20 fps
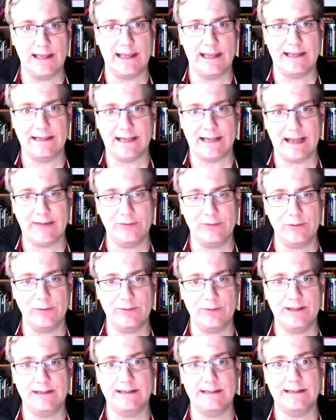and I have to
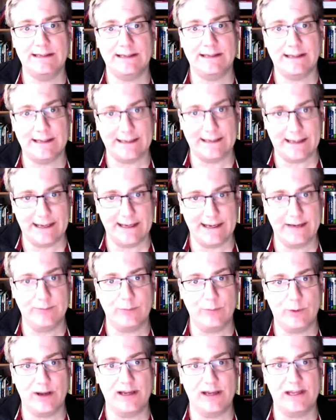admit, I
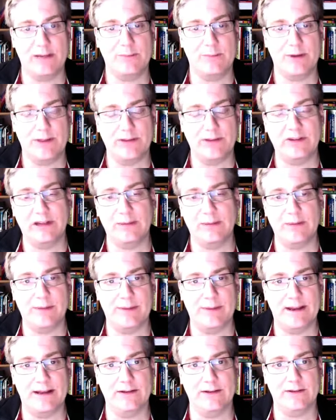am writing it by the seat of my
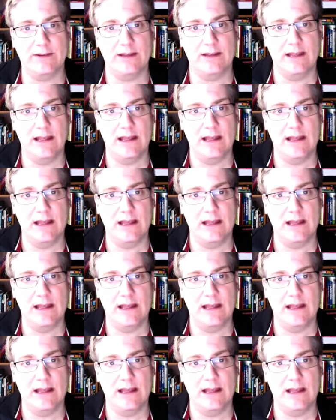pants.